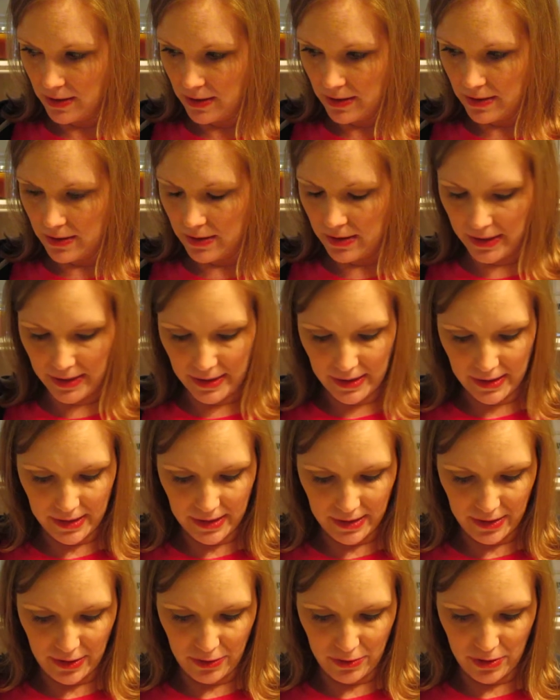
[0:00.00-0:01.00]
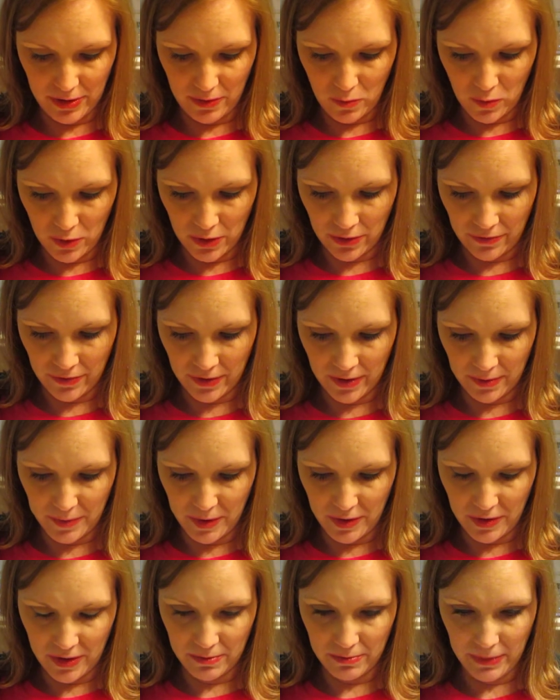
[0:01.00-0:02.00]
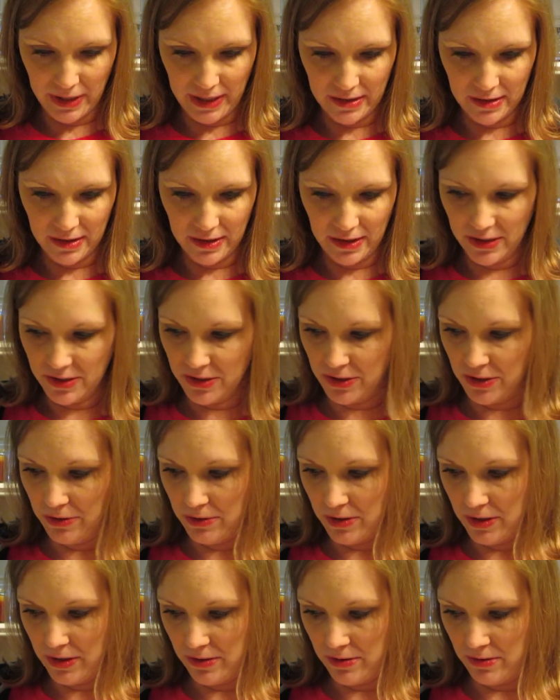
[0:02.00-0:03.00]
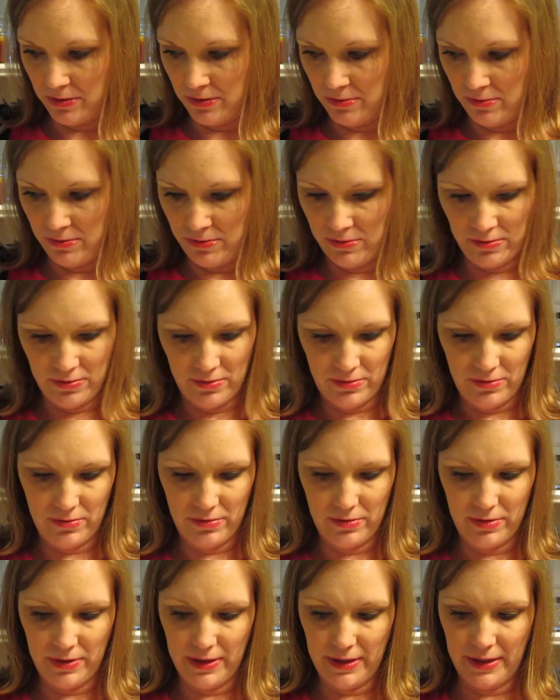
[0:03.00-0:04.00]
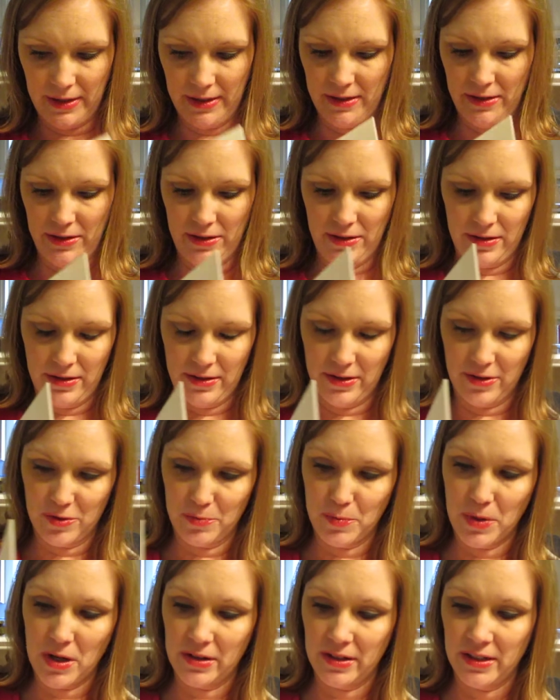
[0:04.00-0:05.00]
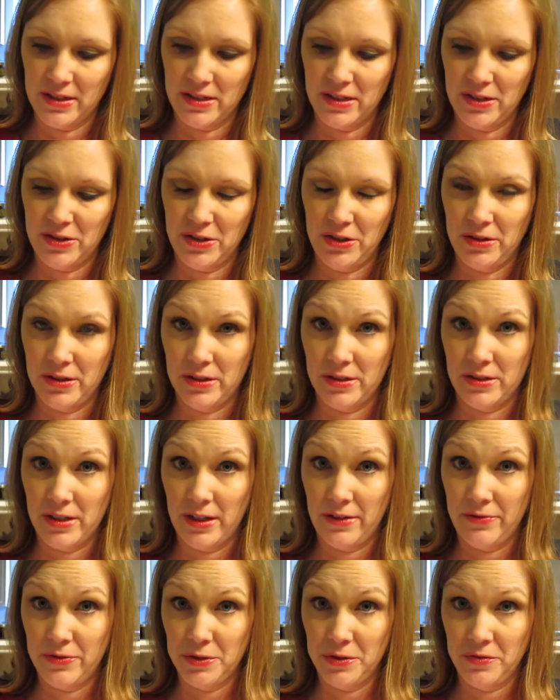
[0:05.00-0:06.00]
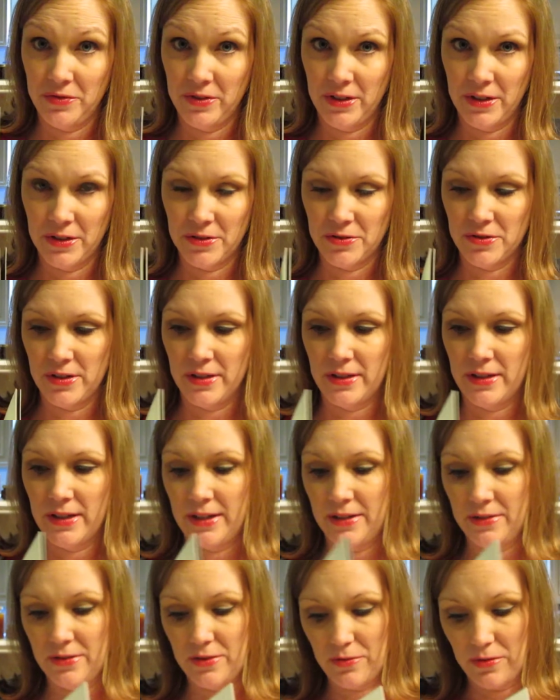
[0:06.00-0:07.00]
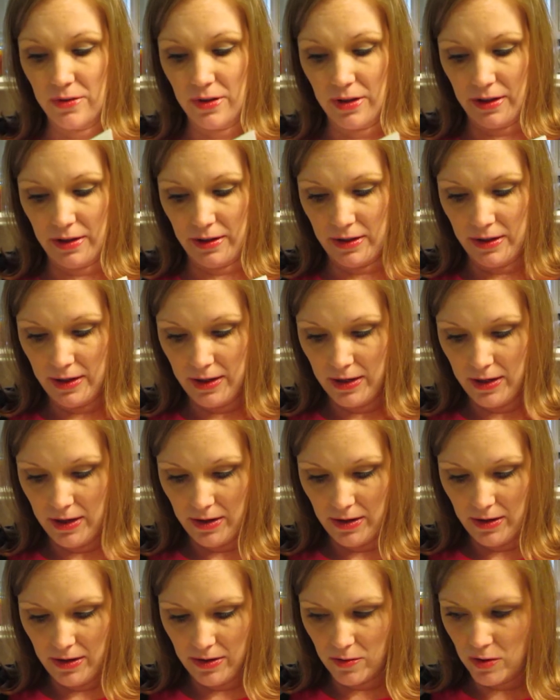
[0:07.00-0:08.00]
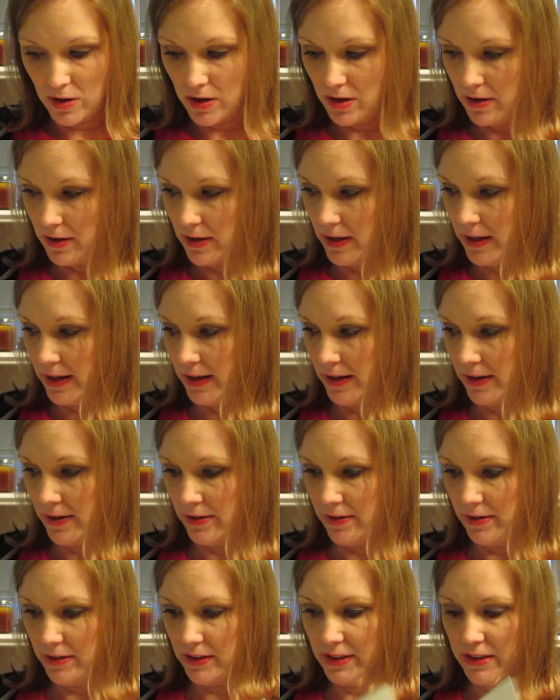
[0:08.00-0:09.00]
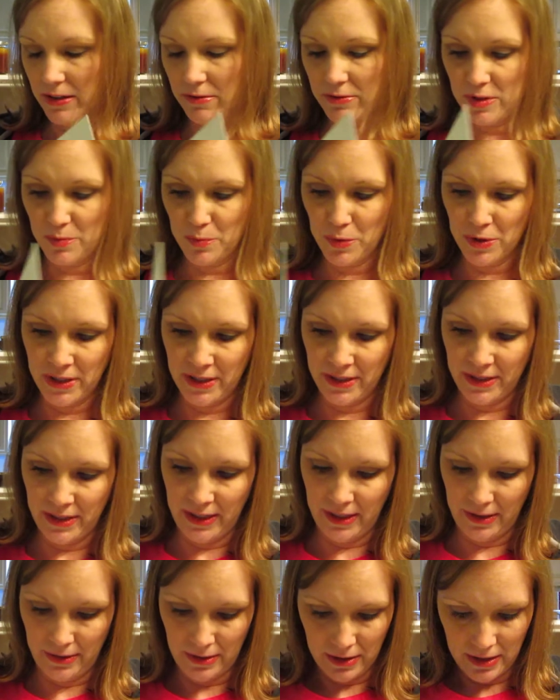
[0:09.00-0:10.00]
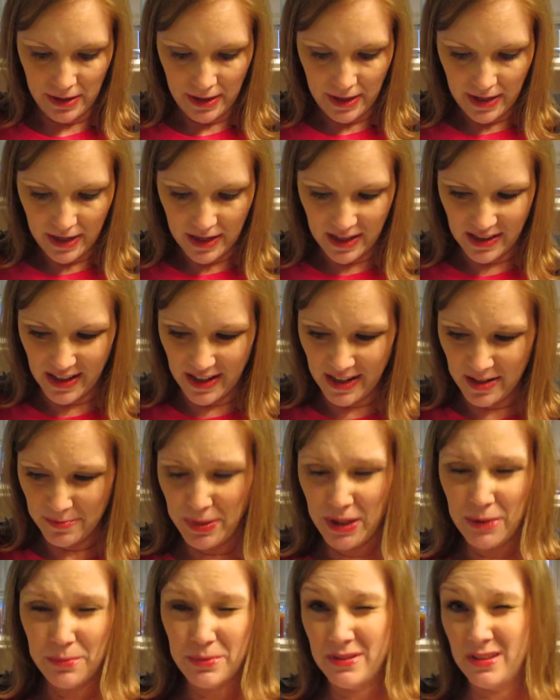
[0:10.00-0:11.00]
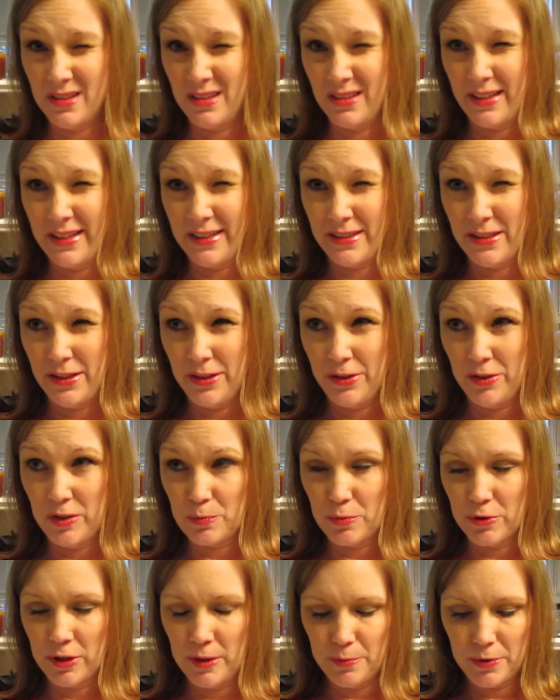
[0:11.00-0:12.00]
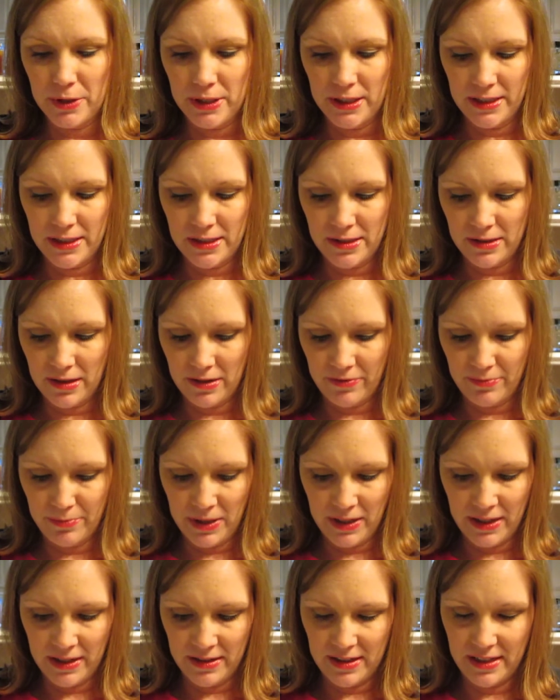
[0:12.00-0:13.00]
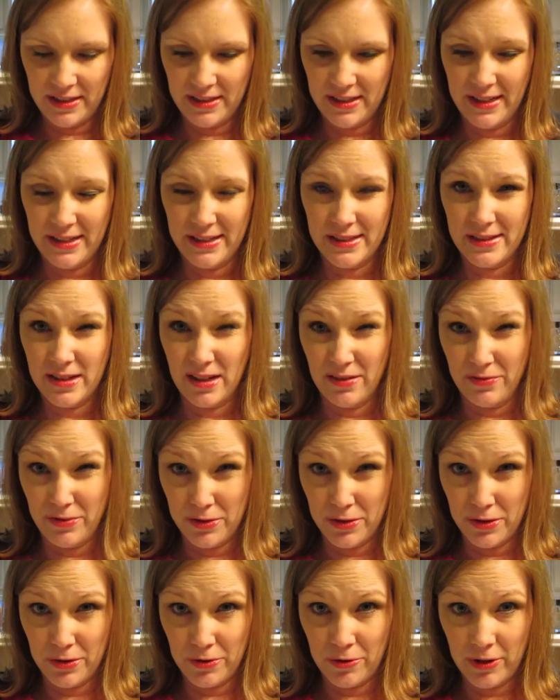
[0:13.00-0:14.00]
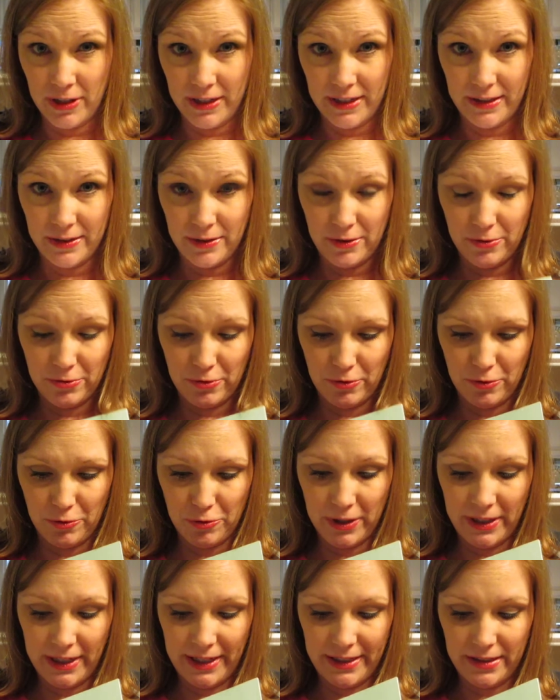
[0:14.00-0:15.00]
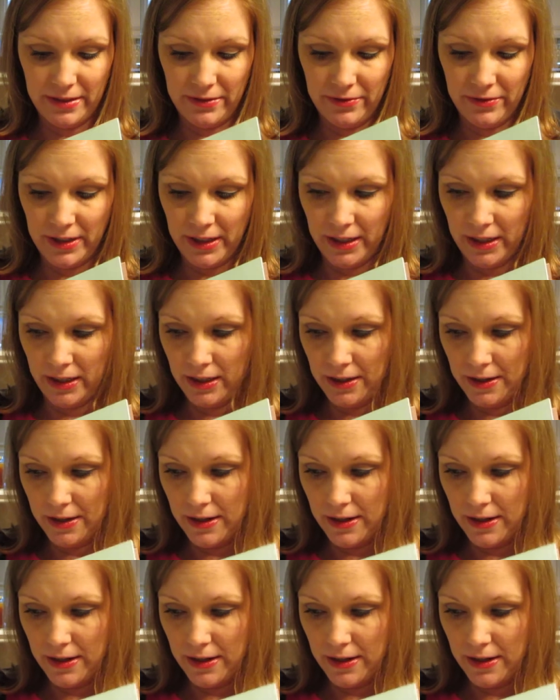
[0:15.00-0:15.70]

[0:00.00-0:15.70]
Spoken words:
that you can work from. You can make lists. And there's pockets that you can save souvenirs and things. And, it's pretty neat. A lot of people don't like to use pre-printed stuff because they say it stifles their creativity.